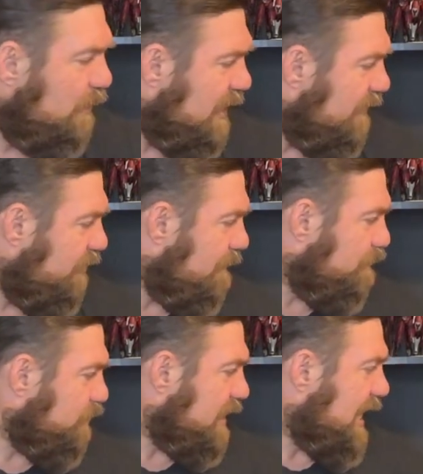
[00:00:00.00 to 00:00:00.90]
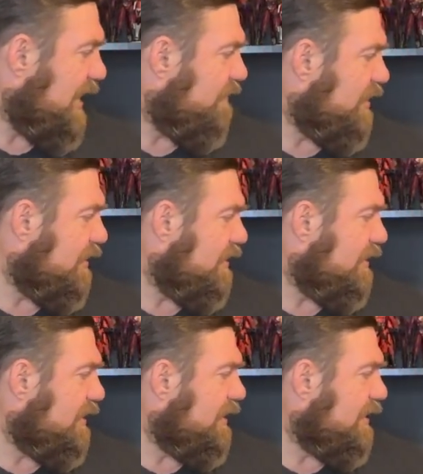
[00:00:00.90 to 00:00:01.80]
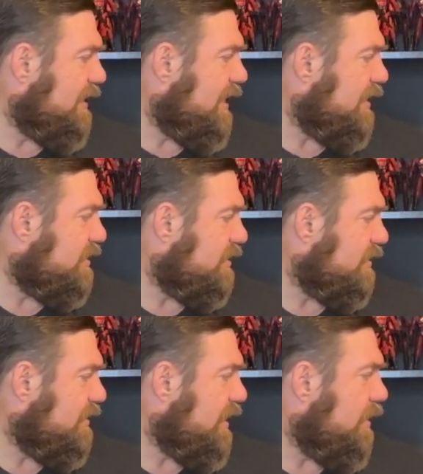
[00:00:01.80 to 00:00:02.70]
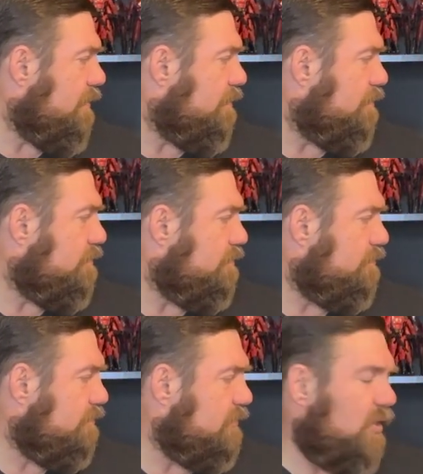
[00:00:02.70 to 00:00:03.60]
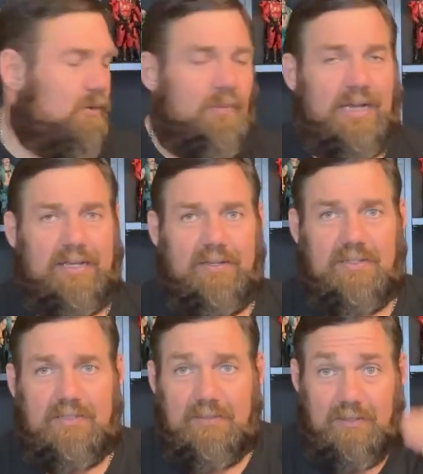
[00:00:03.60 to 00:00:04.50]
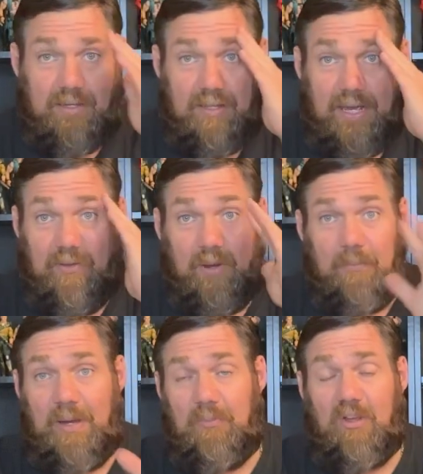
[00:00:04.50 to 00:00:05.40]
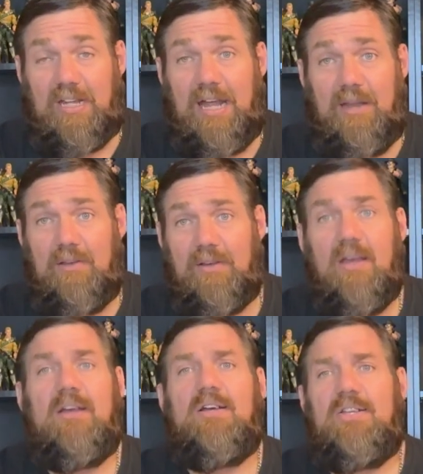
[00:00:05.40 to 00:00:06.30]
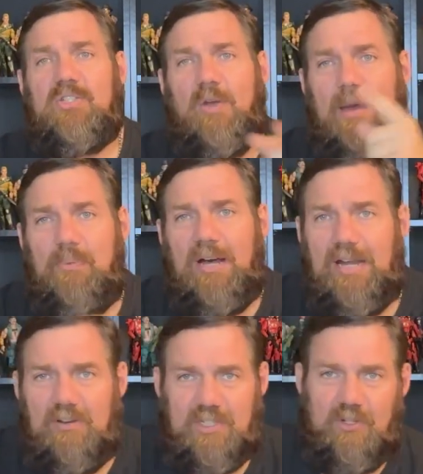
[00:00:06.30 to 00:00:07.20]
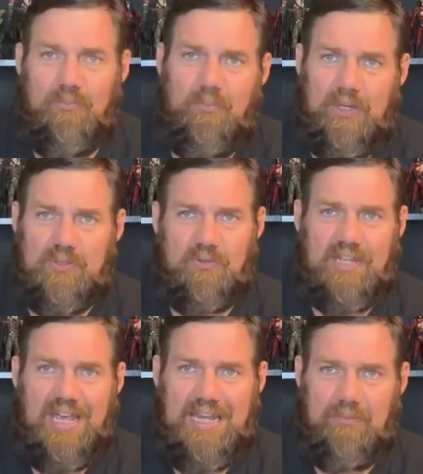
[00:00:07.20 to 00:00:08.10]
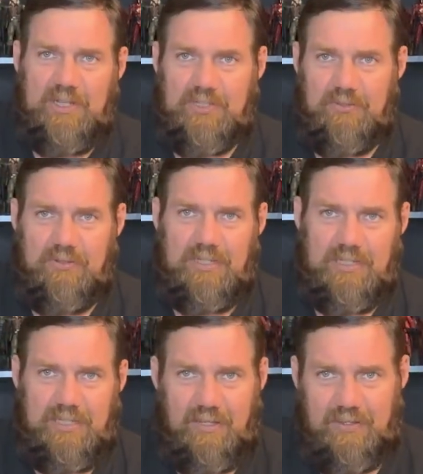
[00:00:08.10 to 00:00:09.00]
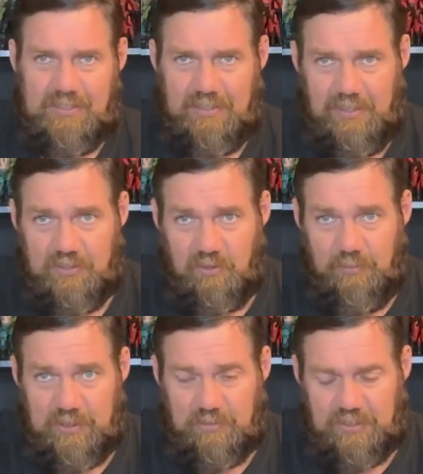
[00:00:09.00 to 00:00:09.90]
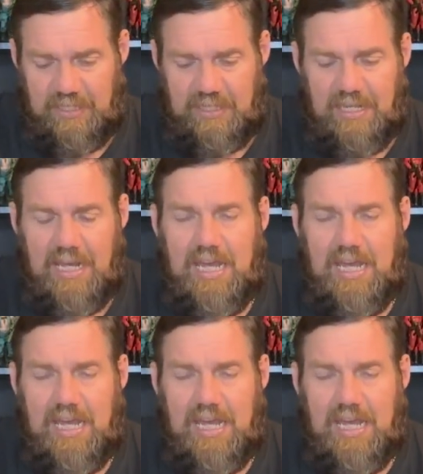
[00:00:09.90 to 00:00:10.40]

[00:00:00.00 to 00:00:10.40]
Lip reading: with having the oh my goodness, I'm looking at it like Scrap Iron's little missile tank, his little missile set.